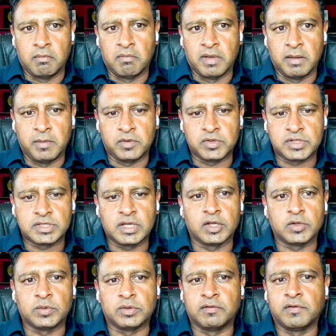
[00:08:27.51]
Maybe to
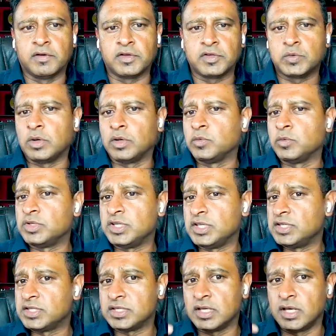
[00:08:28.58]
start with the first one, which
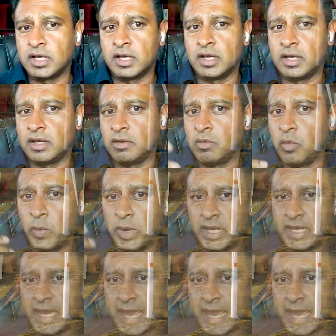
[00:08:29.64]
is wind